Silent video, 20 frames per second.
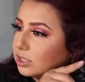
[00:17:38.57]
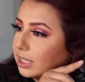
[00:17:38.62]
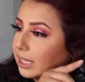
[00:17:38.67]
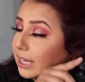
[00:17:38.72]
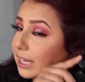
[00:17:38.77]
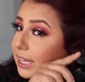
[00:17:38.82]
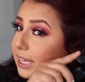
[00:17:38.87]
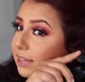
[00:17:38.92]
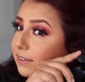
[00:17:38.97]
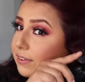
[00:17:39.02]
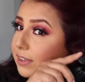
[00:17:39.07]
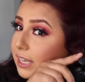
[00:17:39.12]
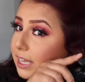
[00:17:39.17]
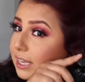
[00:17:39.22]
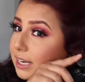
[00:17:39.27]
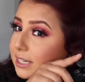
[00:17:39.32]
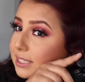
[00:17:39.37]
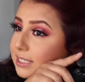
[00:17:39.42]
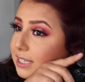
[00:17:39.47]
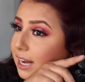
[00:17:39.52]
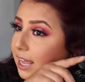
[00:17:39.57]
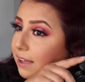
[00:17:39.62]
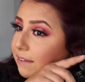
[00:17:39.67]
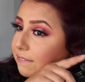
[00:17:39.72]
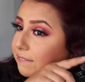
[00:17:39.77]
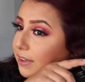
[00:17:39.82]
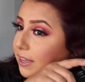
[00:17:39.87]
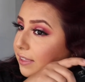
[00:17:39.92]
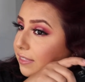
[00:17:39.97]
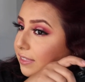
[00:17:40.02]
like if he doesn't
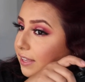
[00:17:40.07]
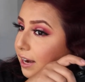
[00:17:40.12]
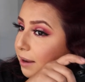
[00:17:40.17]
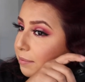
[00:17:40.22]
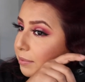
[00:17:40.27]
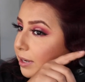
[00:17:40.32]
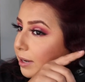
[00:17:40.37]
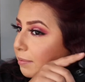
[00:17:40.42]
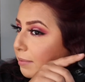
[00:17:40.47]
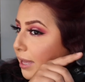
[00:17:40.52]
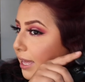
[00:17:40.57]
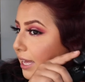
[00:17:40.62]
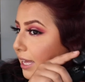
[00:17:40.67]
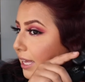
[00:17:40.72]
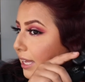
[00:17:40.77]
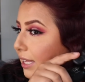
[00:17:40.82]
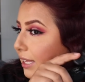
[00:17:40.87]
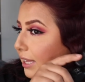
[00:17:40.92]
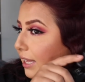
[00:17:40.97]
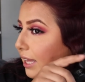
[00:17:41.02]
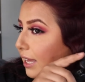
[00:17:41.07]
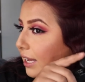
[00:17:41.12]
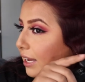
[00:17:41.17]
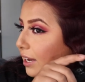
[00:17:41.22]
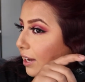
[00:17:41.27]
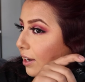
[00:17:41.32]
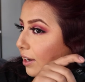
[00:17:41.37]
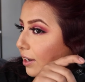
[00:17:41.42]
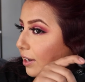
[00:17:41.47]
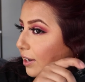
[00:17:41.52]
have faith that I'm gonna make it,
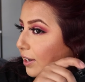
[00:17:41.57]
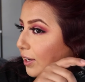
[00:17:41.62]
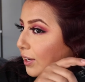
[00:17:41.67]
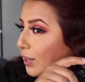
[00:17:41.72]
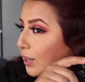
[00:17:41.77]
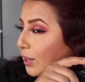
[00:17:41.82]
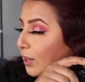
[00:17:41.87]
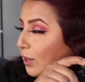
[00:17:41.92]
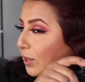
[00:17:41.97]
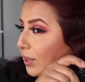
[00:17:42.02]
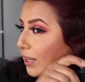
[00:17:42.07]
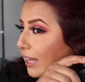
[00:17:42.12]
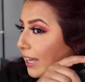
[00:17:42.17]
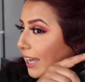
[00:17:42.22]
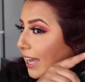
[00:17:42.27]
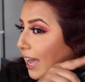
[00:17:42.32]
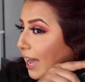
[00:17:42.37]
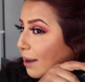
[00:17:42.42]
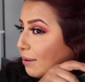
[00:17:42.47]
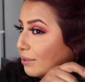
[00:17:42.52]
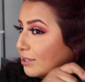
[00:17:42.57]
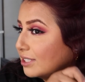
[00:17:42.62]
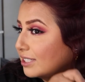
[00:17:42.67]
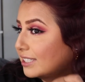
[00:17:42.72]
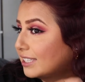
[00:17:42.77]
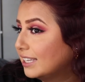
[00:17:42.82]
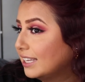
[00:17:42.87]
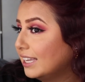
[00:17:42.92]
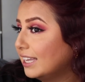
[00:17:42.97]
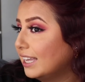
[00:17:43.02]
like, you know, like I was,